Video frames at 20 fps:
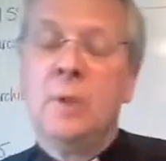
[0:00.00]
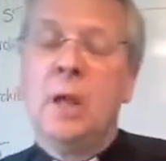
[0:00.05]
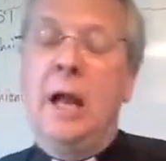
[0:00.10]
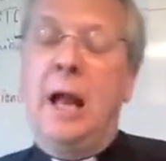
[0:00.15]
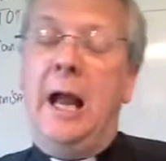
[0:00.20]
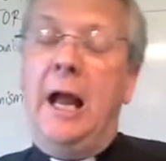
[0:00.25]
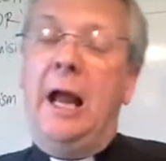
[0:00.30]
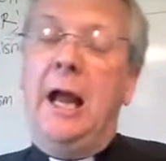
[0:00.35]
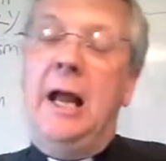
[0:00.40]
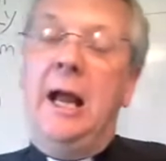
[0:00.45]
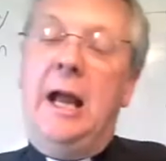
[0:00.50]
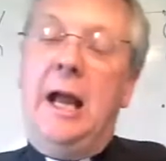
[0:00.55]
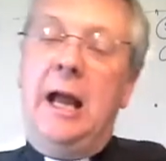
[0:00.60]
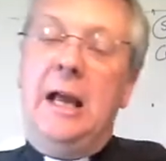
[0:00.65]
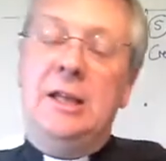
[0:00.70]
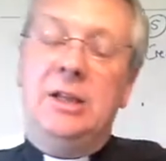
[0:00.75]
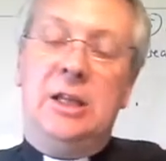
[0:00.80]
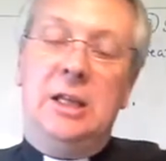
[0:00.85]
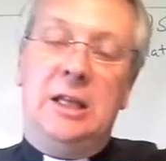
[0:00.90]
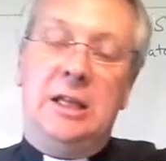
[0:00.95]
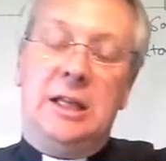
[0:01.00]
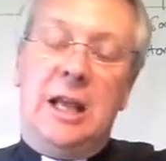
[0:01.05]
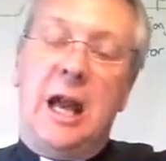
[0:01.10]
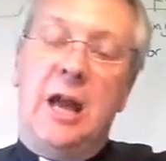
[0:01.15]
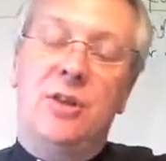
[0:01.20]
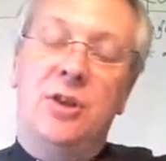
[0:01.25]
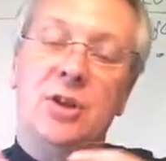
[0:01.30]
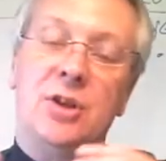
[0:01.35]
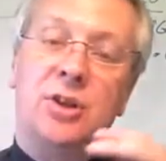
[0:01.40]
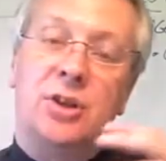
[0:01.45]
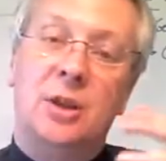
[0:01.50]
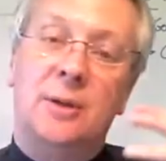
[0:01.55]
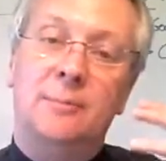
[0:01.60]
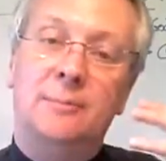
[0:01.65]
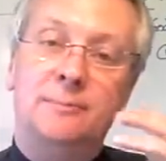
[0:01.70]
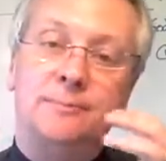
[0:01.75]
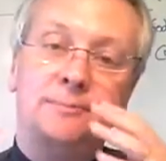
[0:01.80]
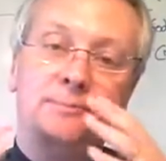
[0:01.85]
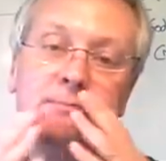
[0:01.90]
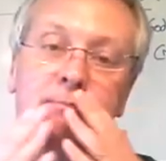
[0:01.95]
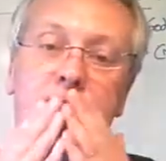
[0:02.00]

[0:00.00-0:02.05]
As he gathers them,